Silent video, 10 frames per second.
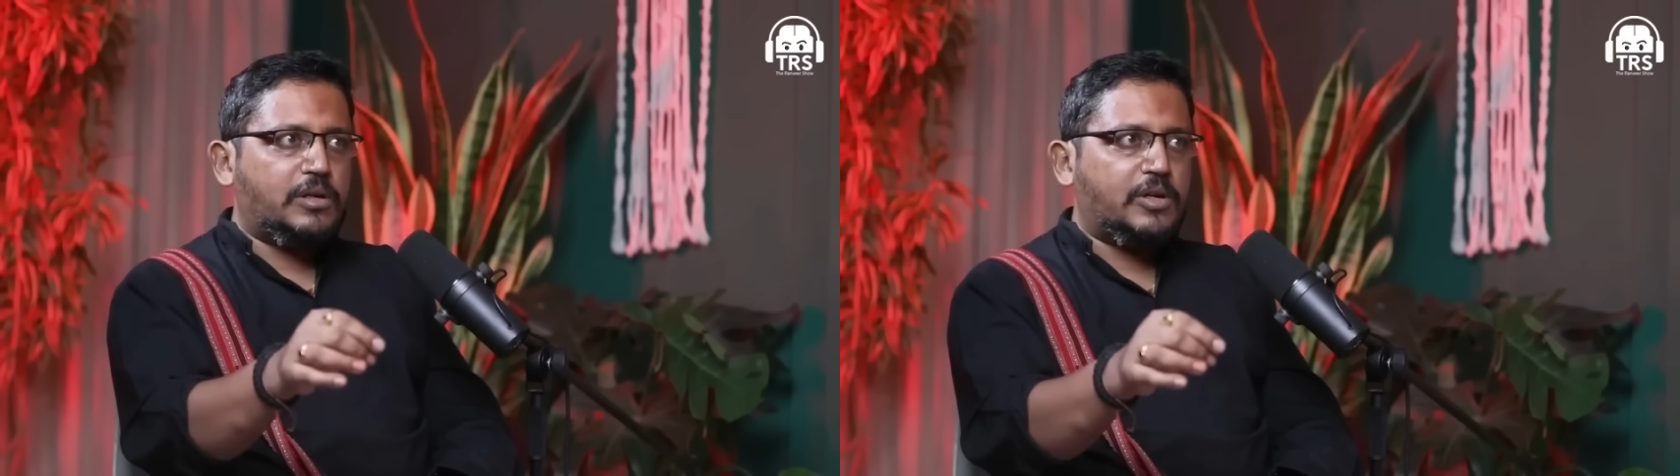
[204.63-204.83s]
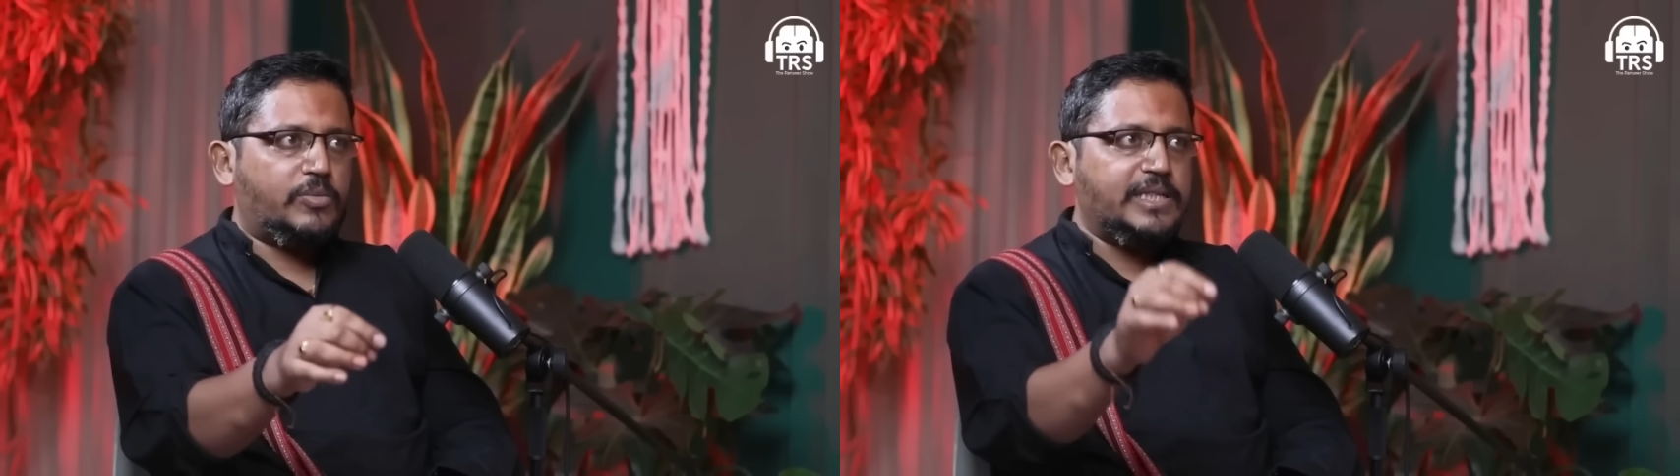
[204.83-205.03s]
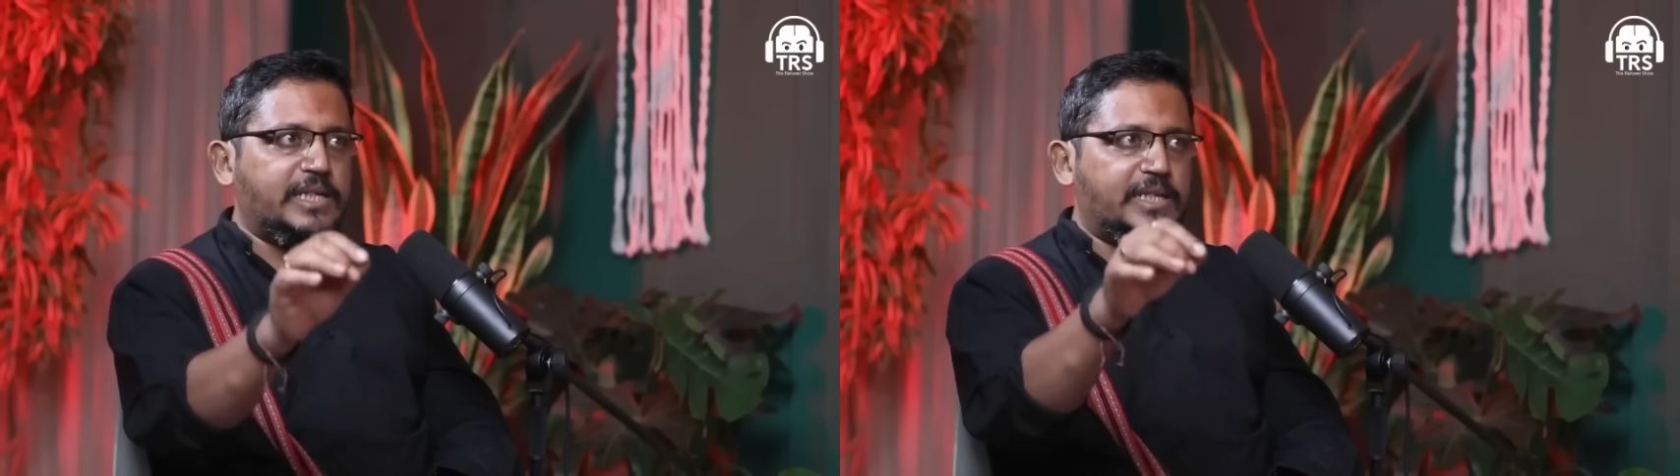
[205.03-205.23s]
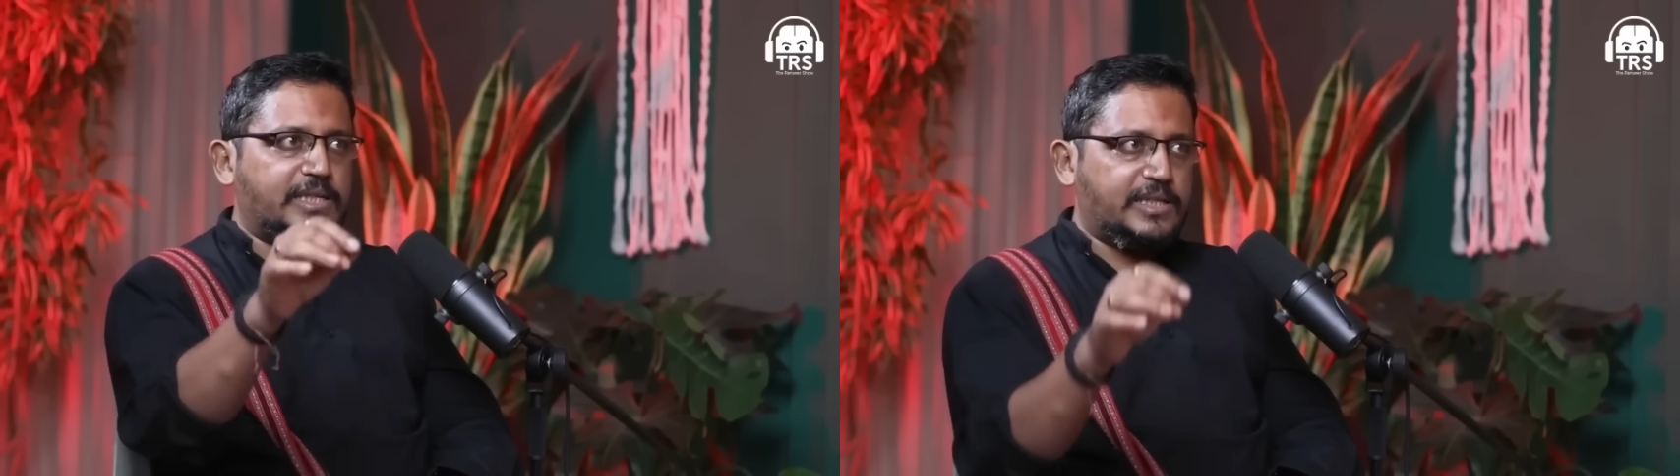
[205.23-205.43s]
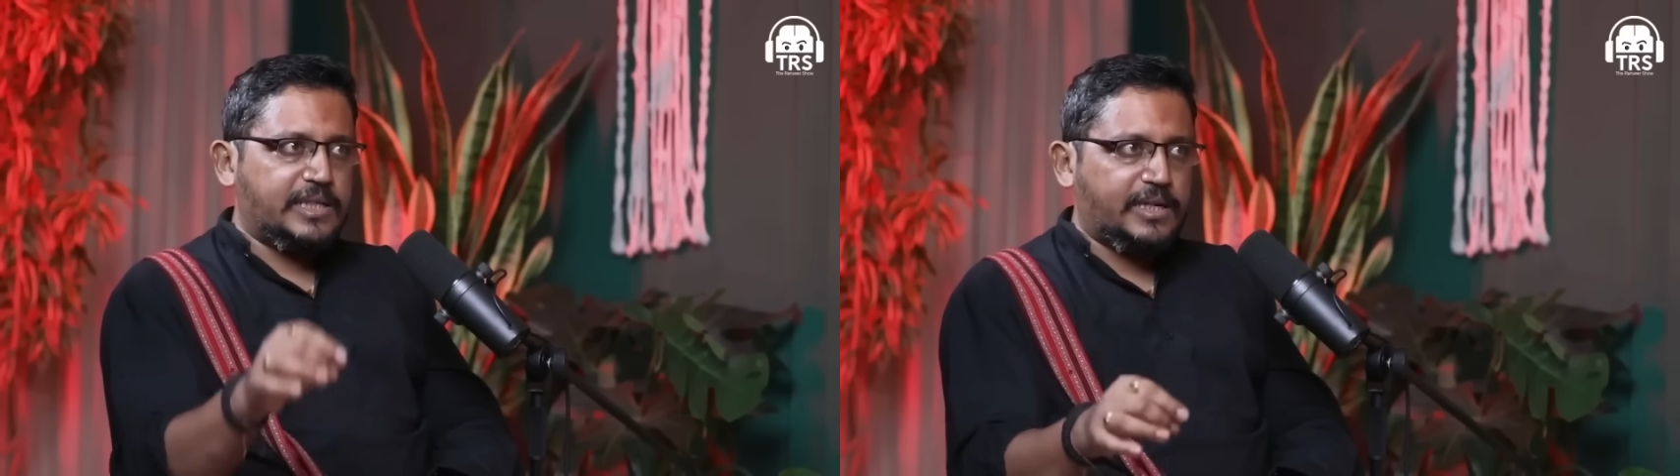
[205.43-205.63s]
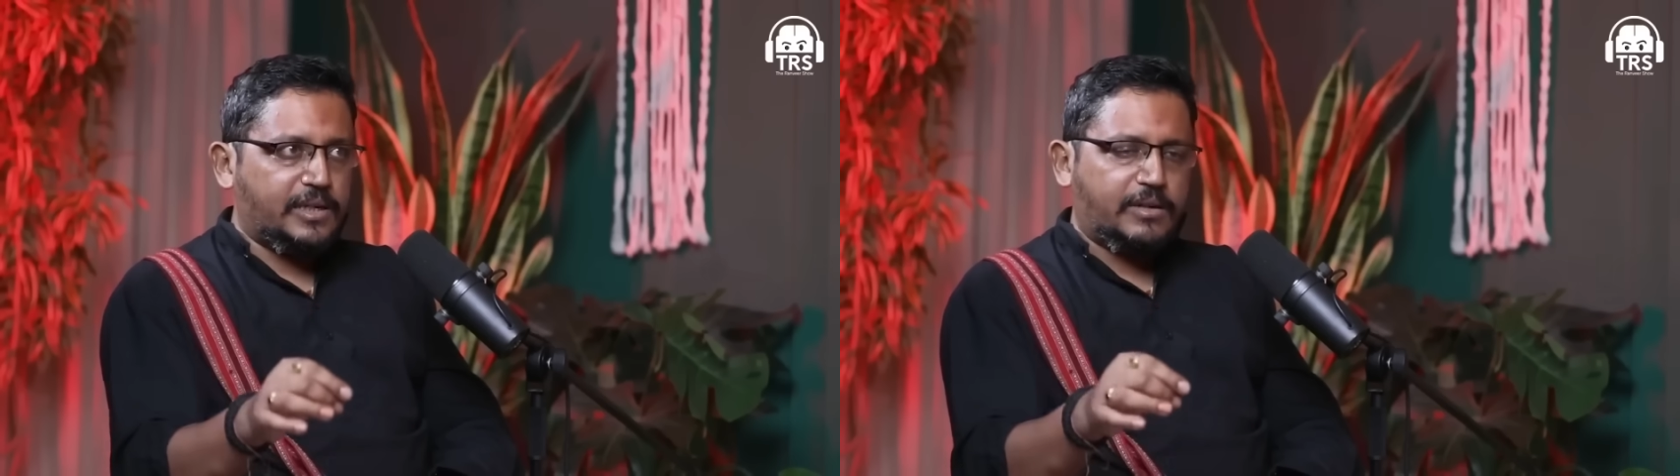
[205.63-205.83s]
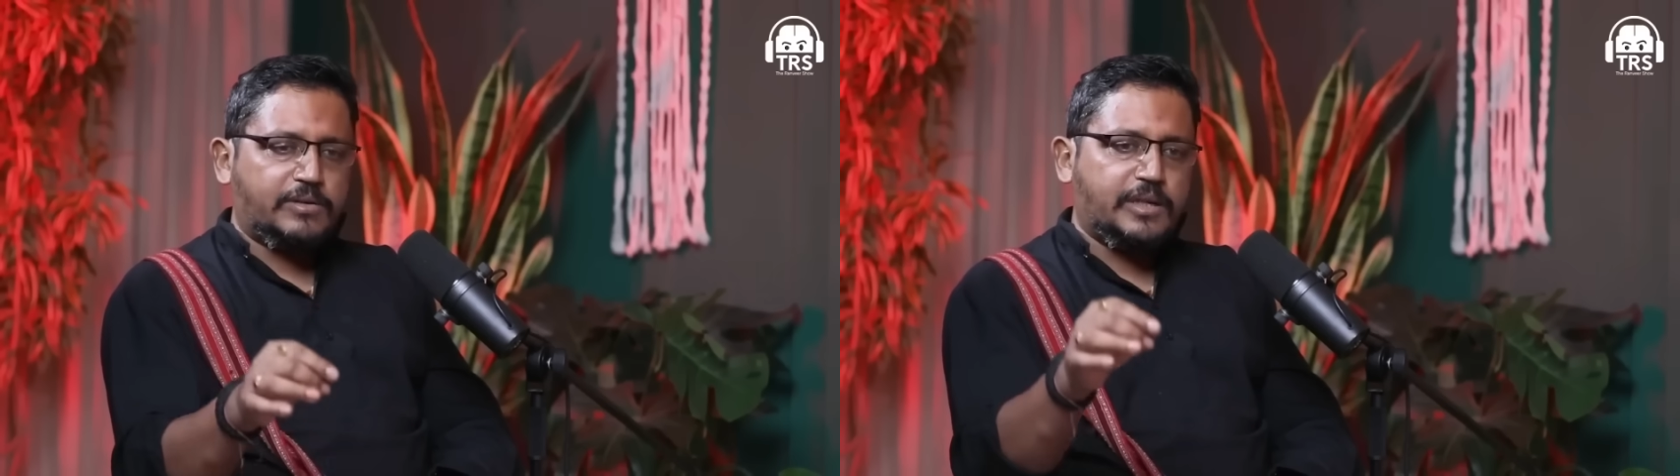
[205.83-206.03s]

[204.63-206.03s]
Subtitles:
Hanuman Chalisa recital,